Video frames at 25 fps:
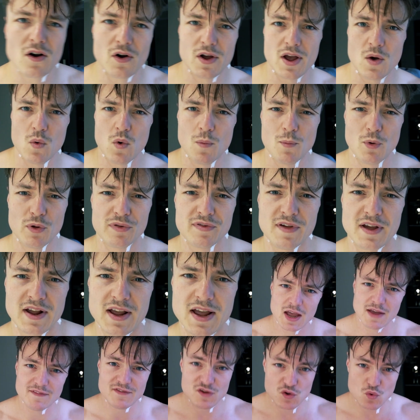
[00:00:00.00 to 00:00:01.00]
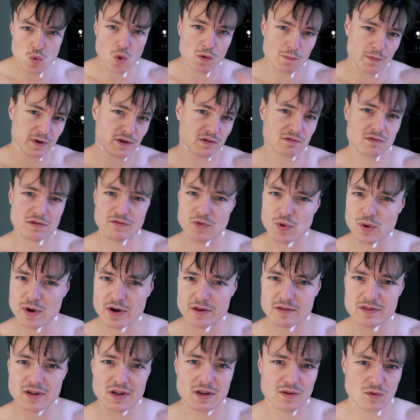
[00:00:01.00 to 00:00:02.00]
Oh yeah, one more thing. If you want me to review
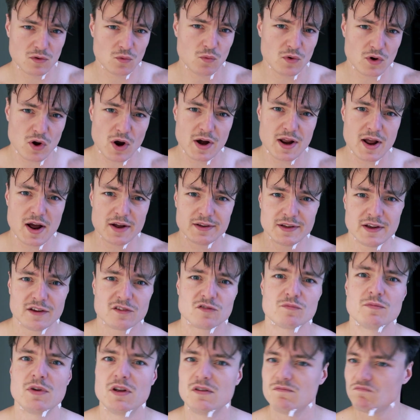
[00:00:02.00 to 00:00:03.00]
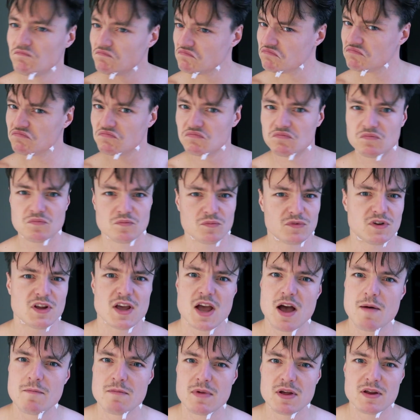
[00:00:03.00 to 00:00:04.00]
anything, got any ideas for me,
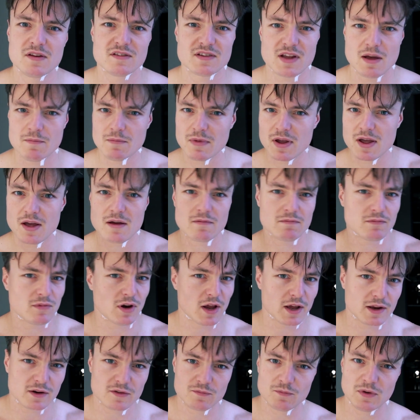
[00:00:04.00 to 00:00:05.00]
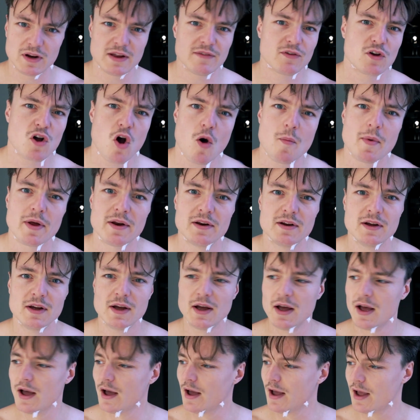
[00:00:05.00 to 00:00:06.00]
DM me, send me it, like leave a comment.
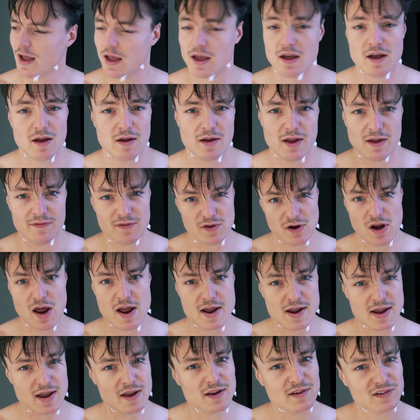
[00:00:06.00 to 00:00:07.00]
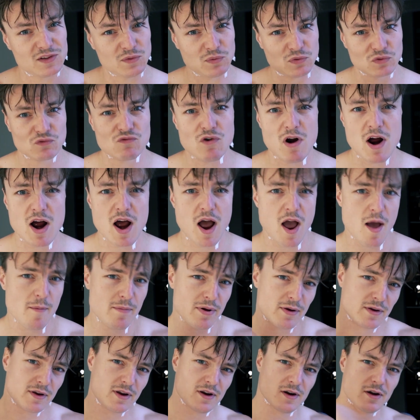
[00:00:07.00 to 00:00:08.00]
If you like it, subscribe.